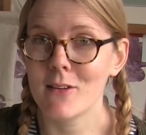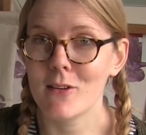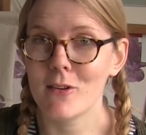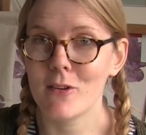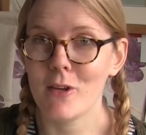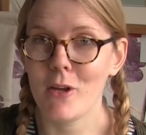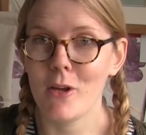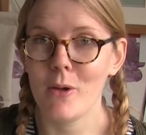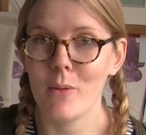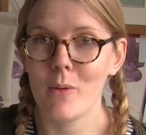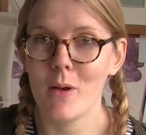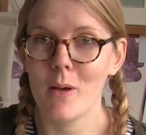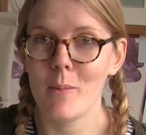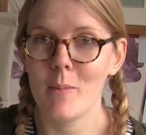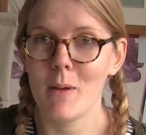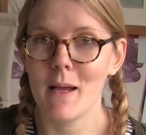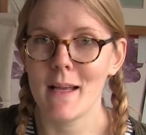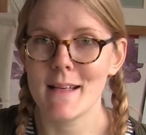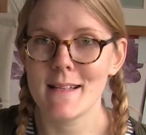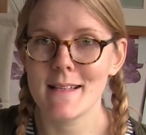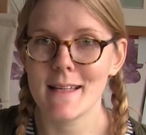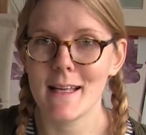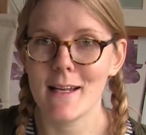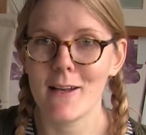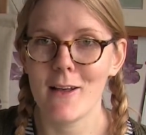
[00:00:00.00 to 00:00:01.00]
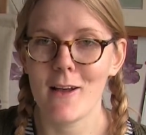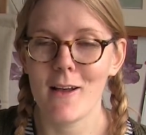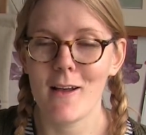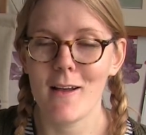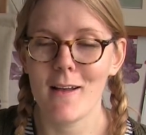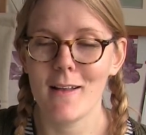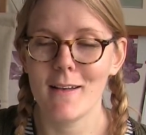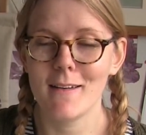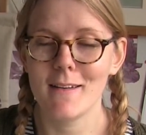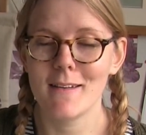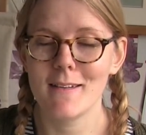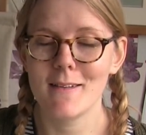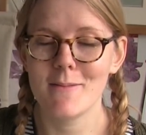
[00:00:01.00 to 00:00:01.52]
So I said
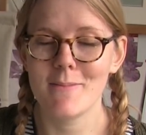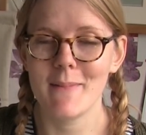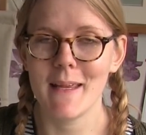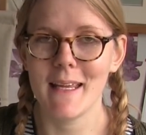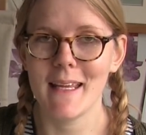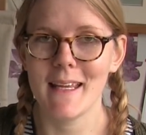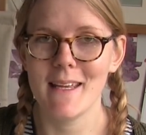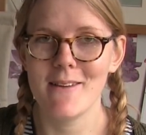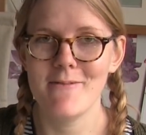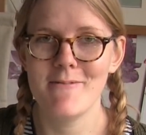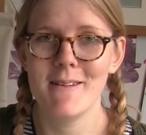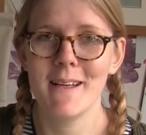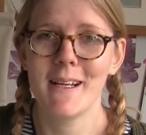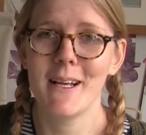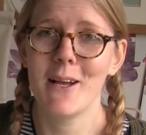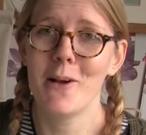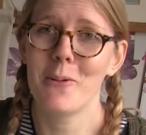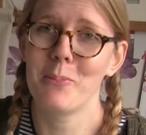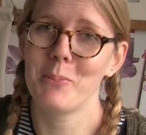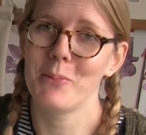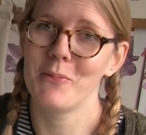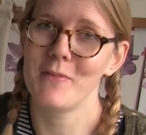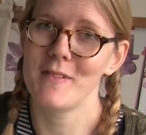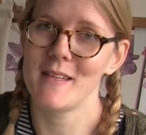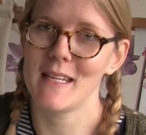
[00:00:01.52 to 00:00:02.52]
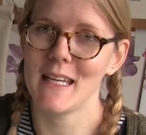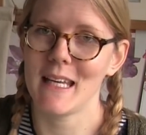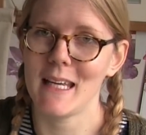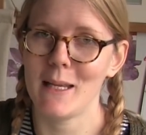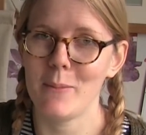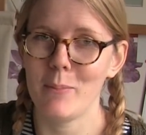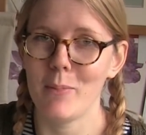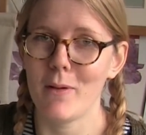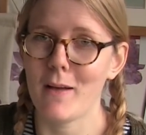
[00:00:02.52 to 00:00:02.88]
I'd make him a cup of tea,